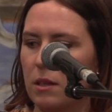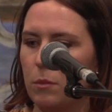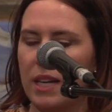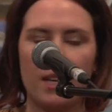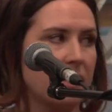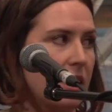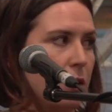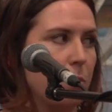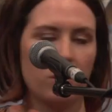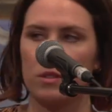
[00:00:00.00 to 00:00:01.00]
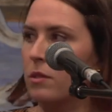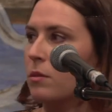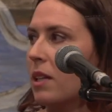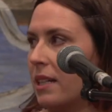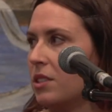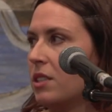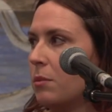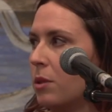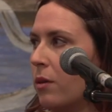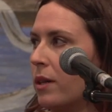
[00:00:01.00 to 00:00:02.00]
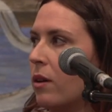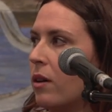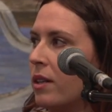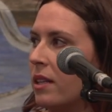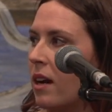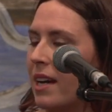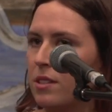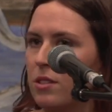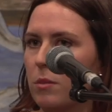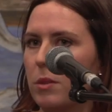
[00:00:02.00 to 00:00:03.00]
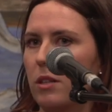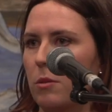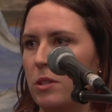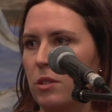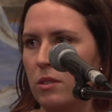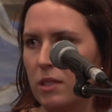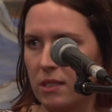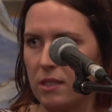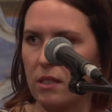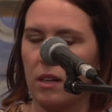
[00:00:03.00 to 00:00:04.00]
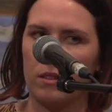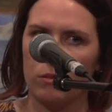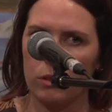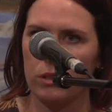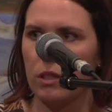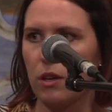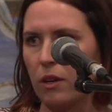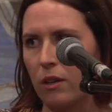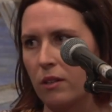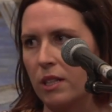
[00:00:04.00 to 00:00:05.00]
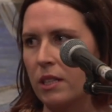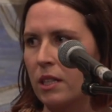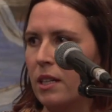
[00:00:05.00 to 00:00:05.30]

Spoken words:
we had such a personal relationship going on, and I had so many opportunities to kind of look at her and